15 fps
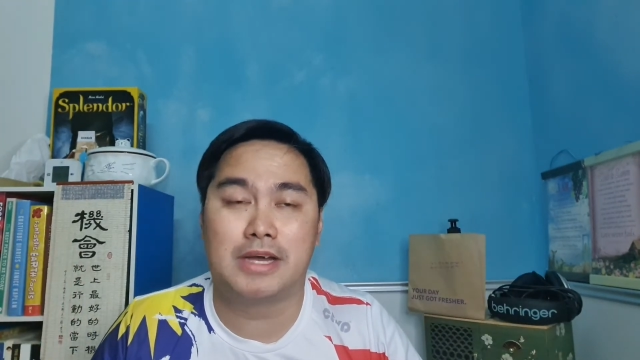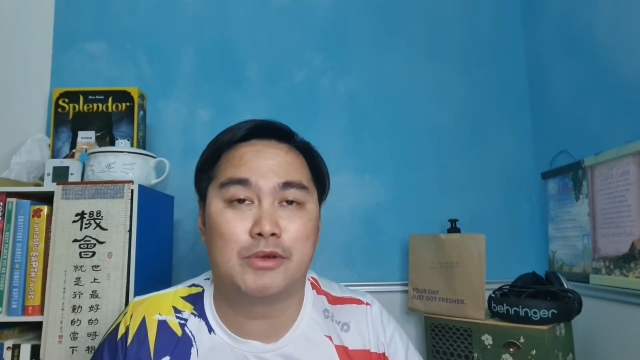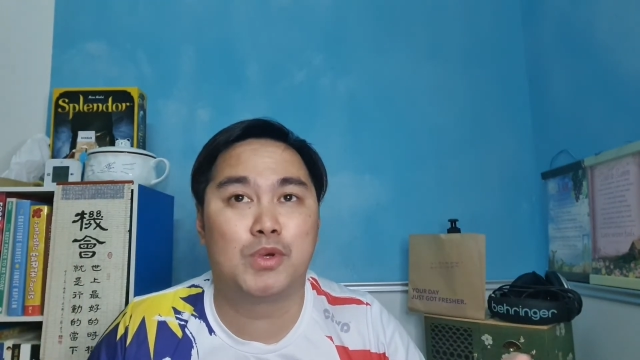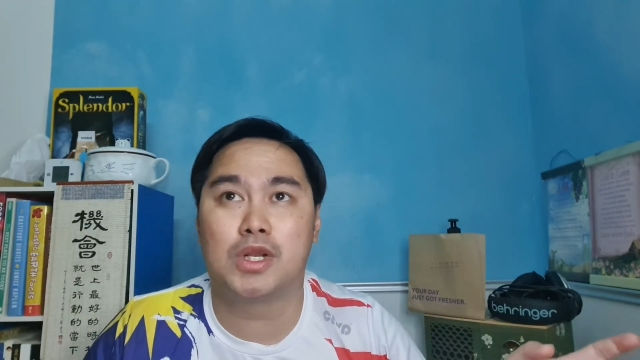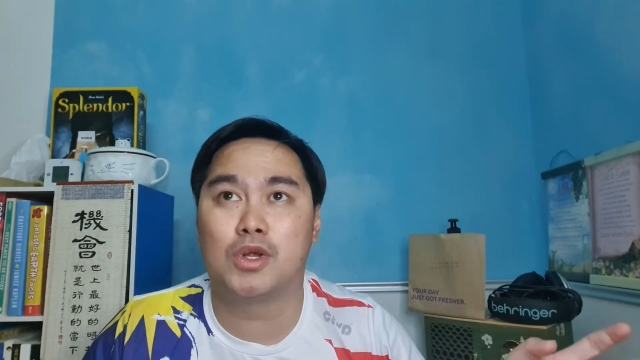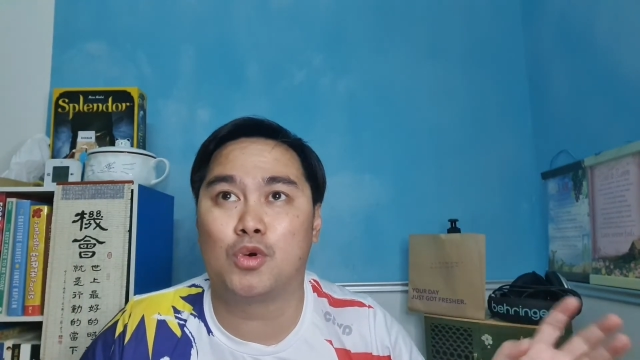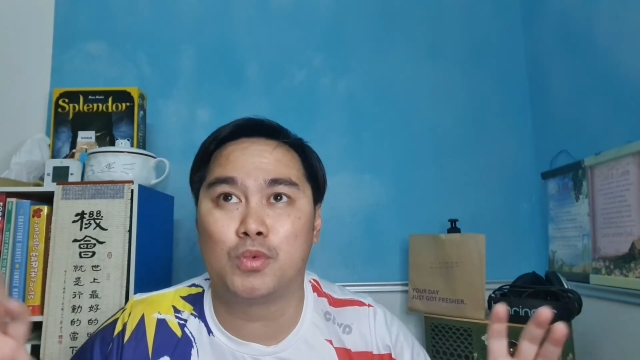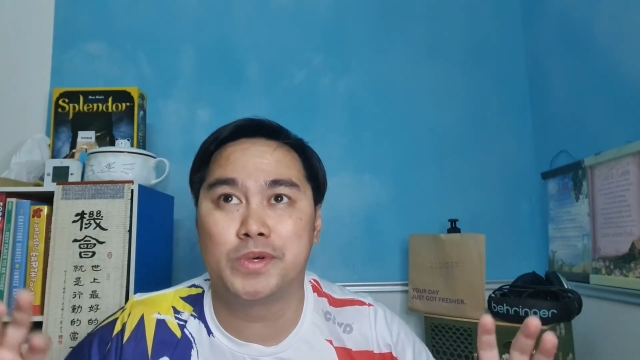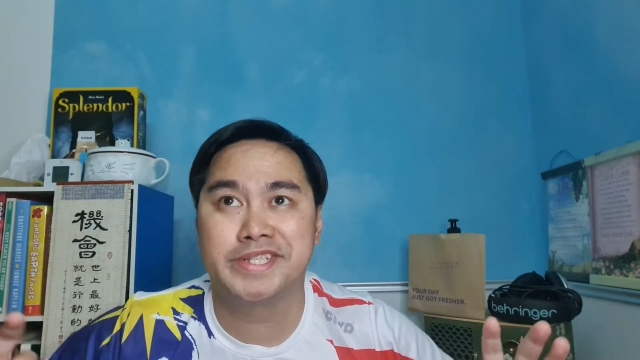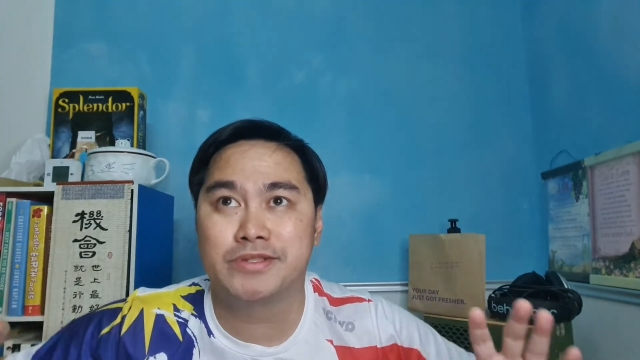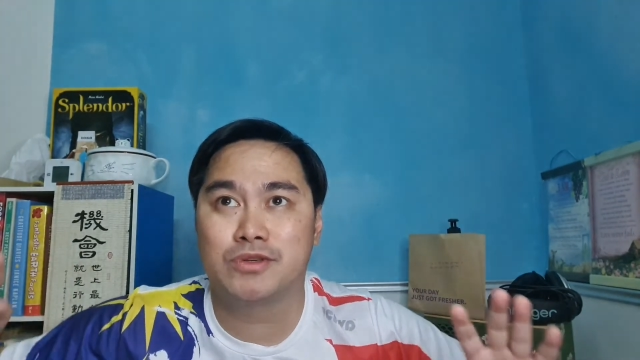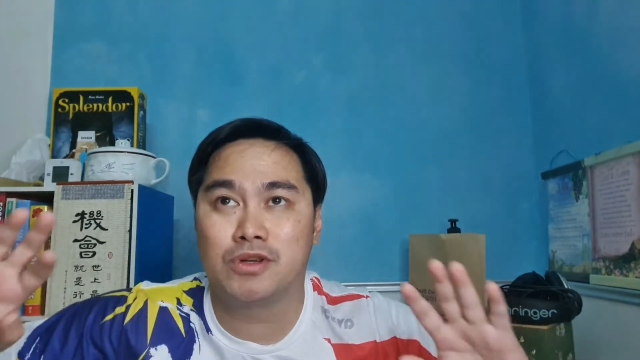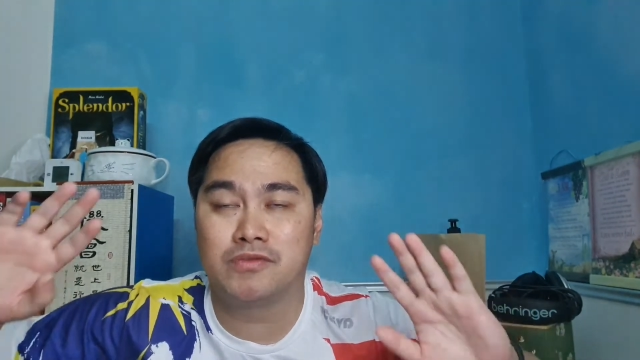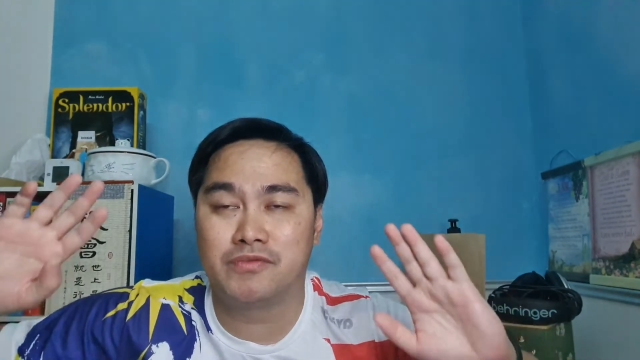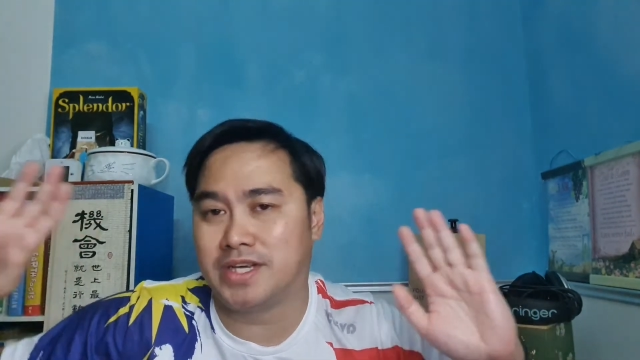I will always
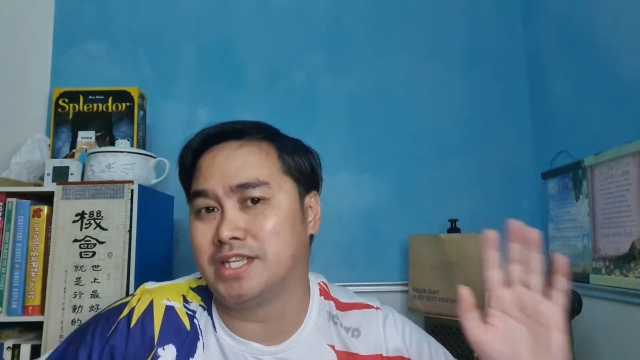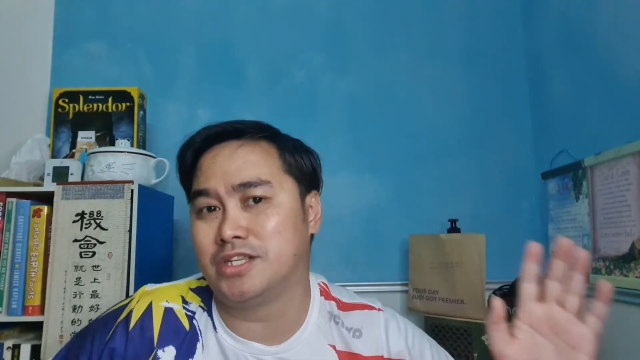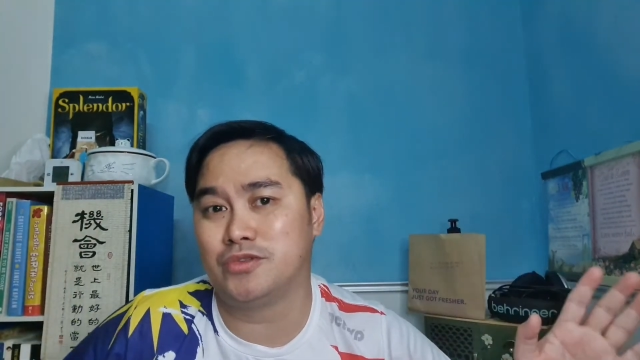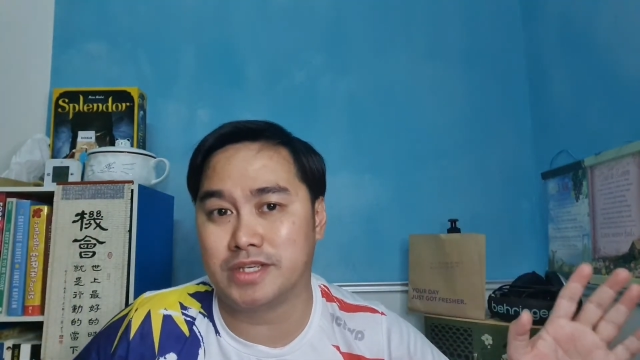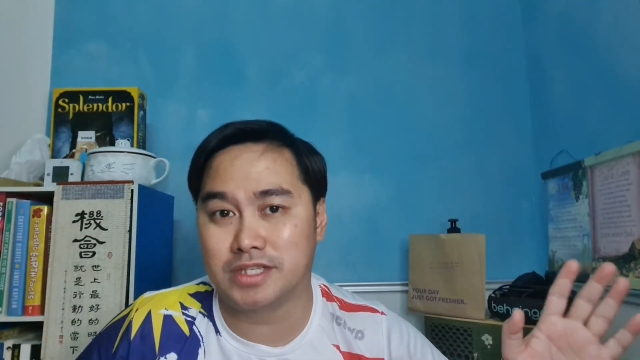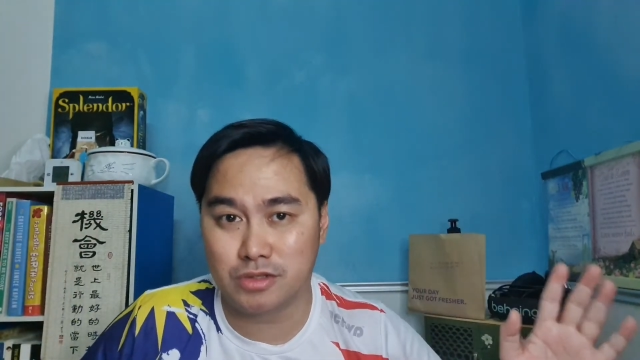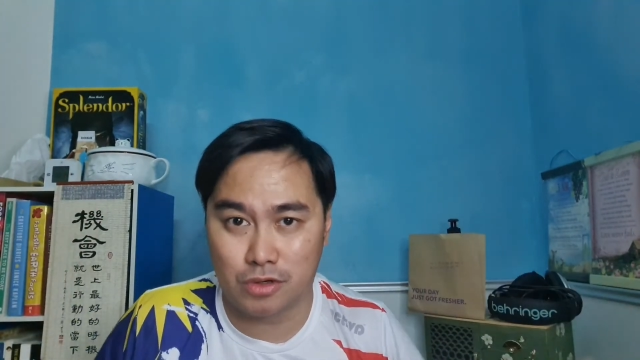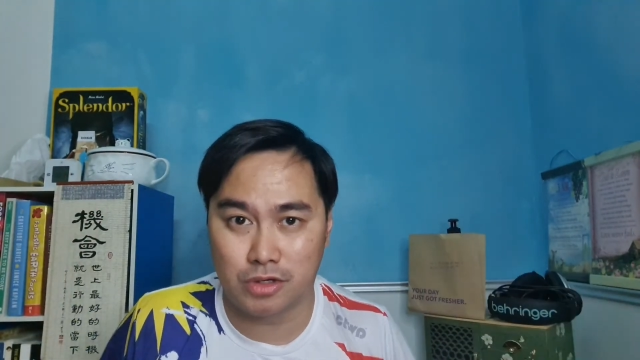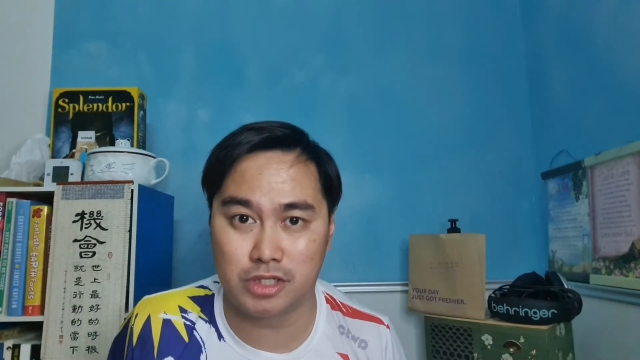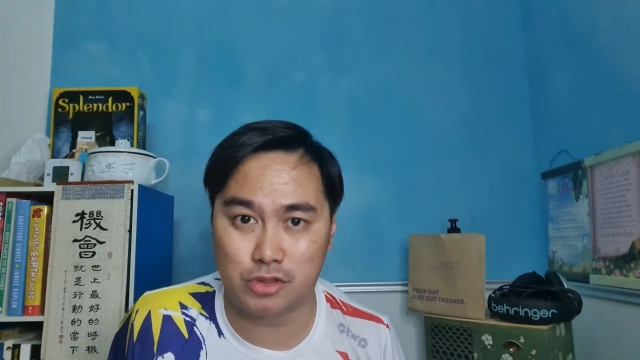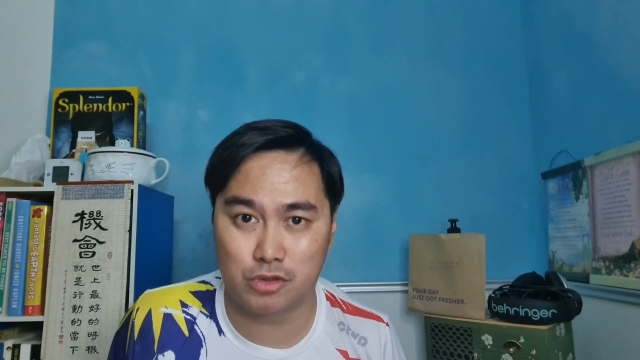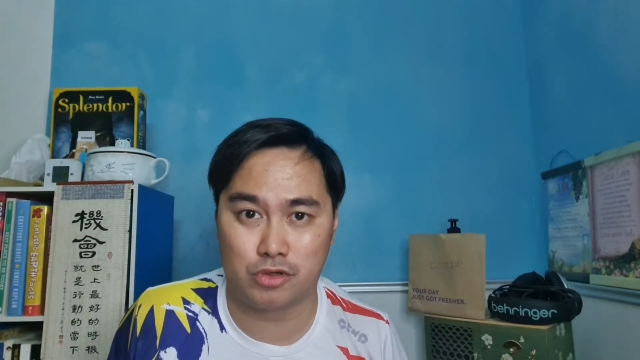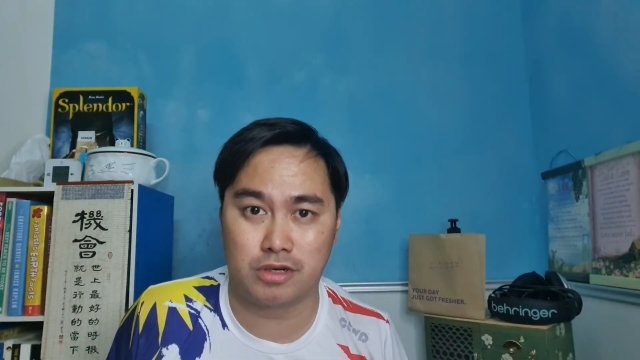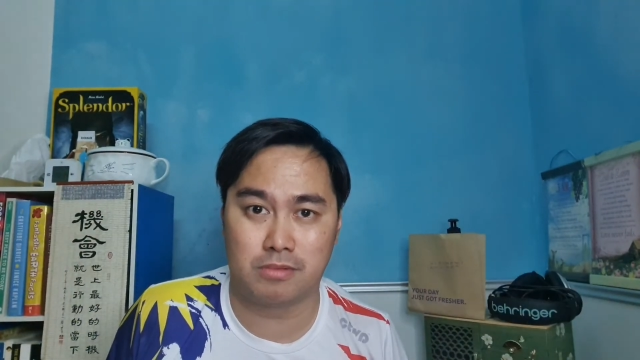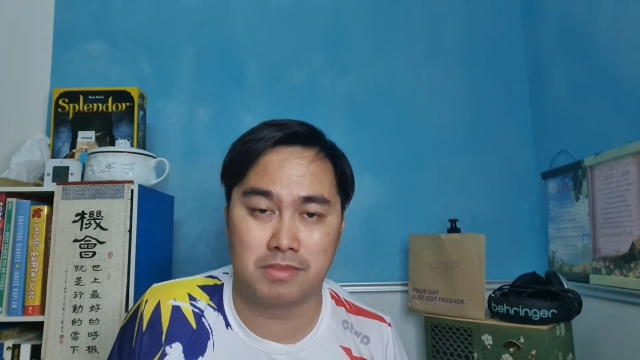call venue as
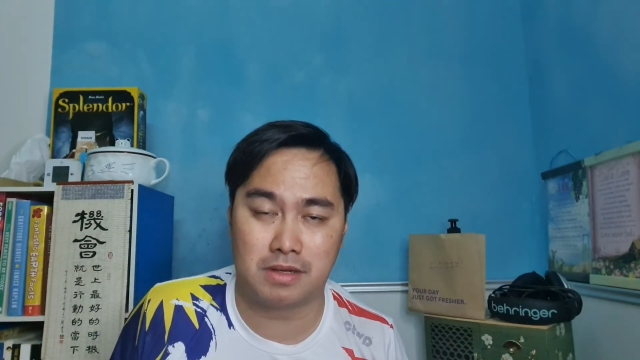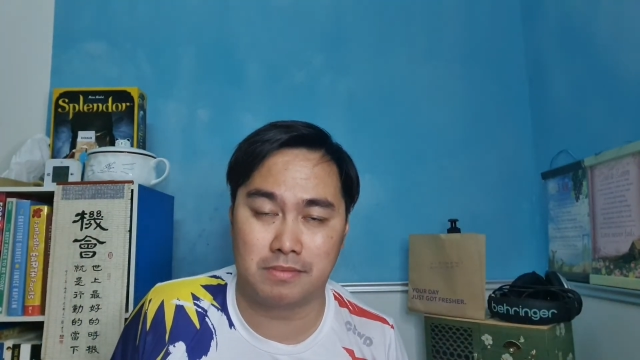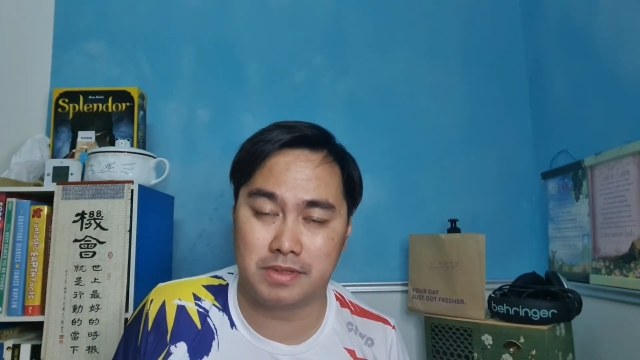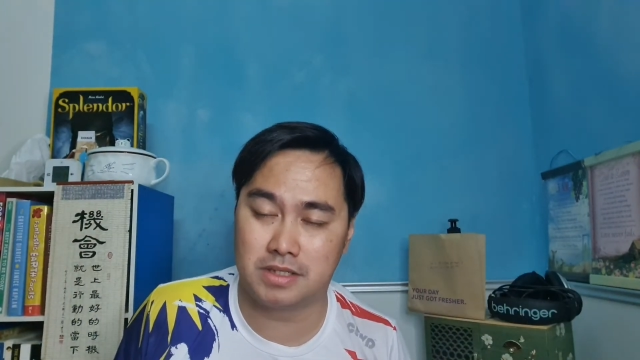auditorium lah,